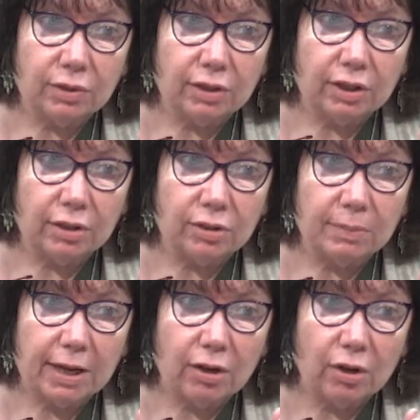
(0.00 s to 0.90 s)
it goes
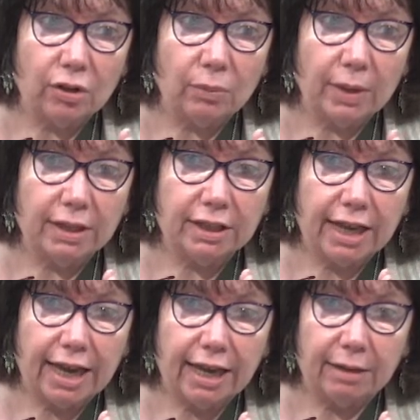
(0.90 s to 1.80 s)
back all the way to
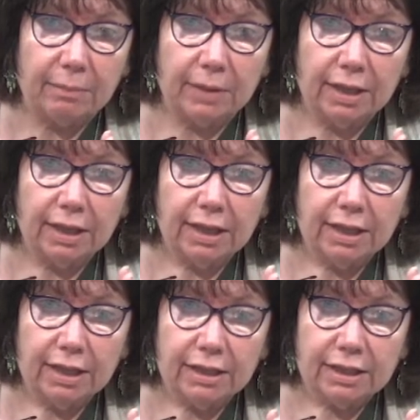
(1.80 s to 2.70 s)
Adam,
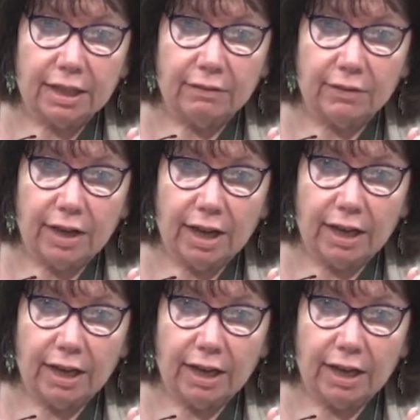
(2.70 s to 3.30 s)
son of God.